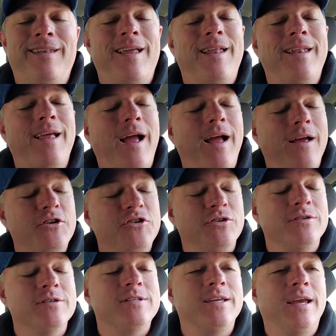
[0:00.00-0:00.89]
and, I
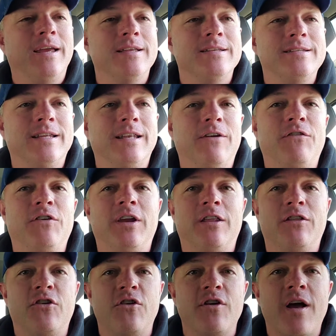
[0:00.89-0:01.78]
shouldn't say
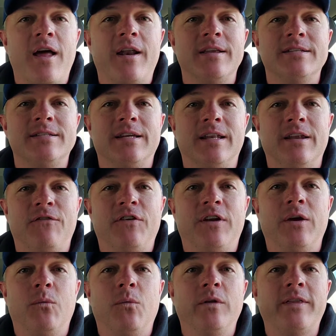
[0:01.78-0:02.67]
insignificant, not insignificant.
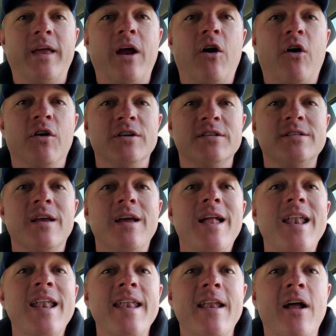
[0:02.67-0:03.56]
What they are is
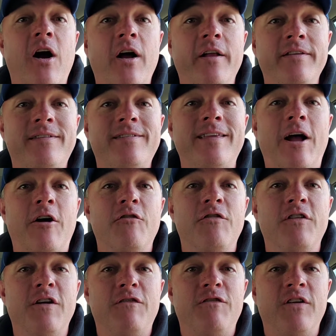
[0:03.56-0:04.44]

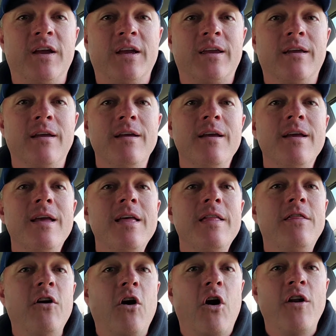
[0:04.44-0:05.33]
non-salvific. There
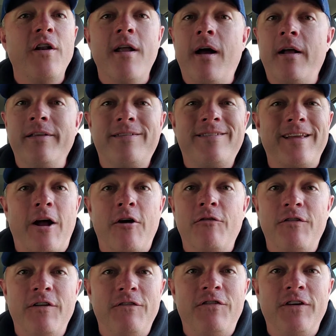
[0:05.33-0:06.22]
are
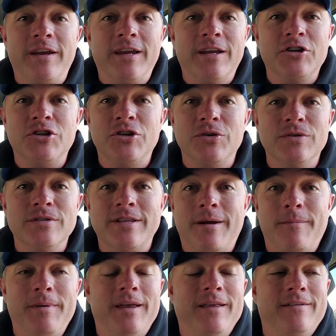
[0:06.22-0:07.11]
non-salvific issues. That
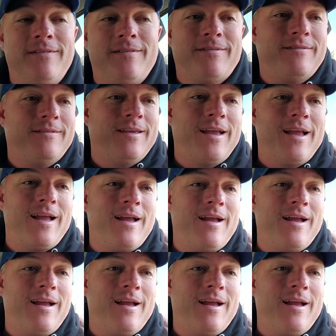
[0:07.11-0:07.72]
means, uh,